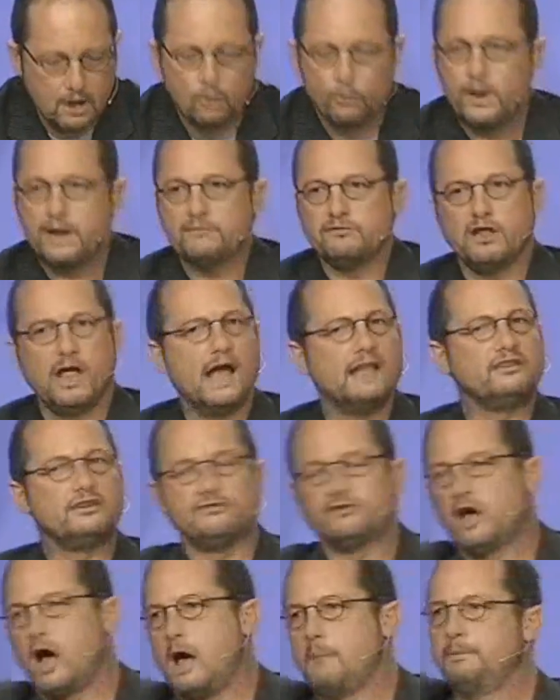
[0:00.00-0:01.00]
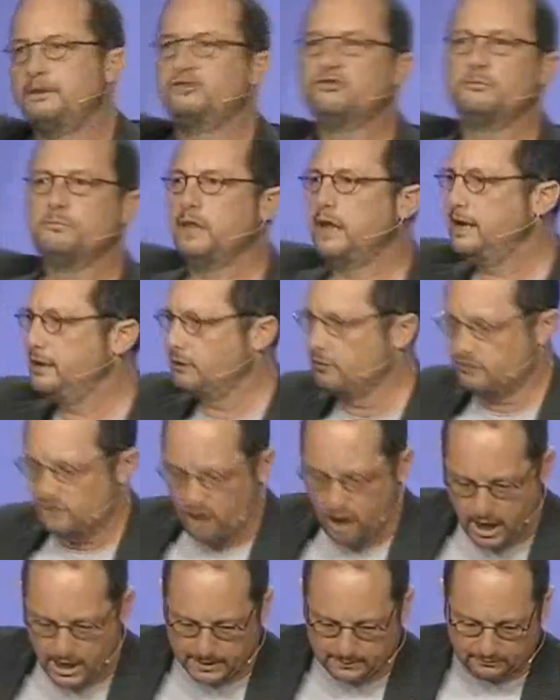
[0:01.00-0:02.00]
We have lots of copies from later
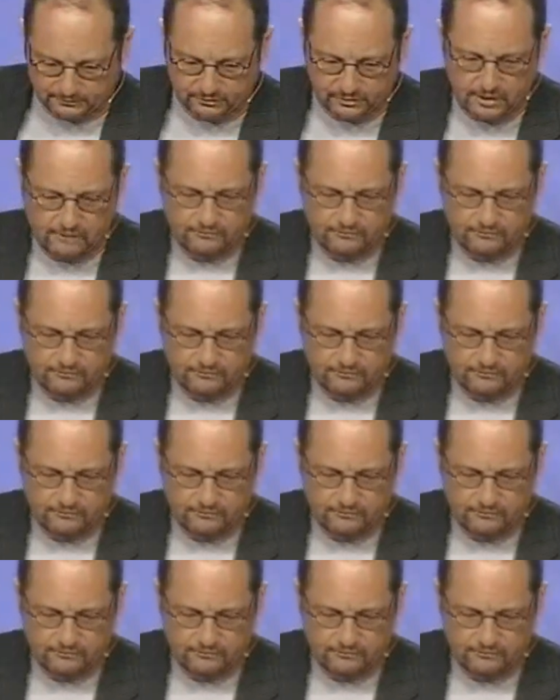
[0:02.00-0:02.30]
times.